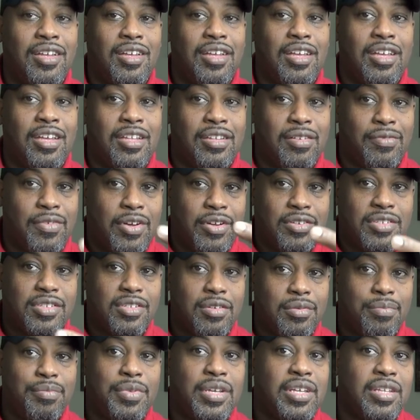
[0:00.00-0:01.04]
And I've
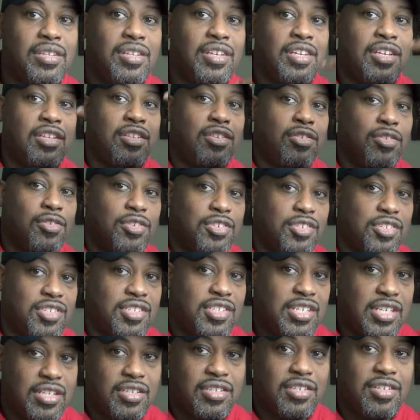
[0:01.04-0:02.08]
also been in your
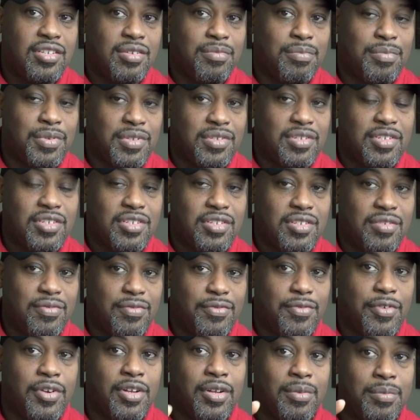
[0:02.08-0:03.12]
seat position
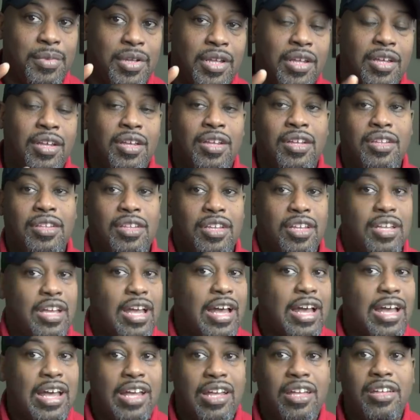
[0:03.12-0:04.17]
from the
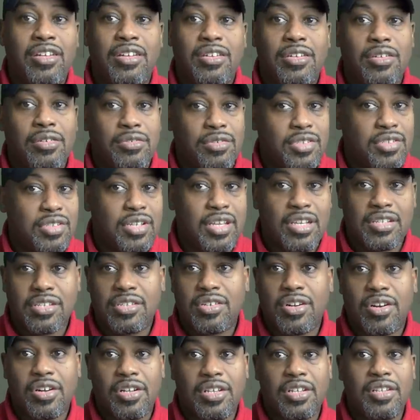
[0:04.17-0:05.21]
guy who just got
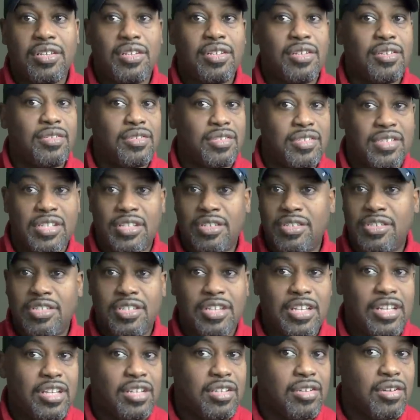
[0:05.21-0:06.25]
started selling
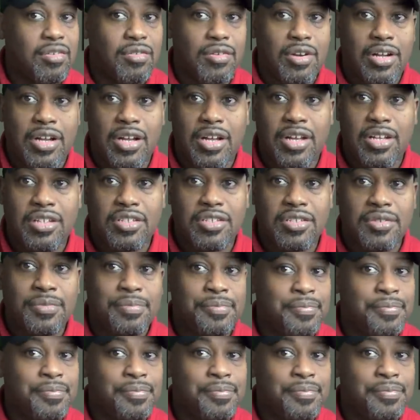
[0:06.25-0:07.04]
shit out of the garage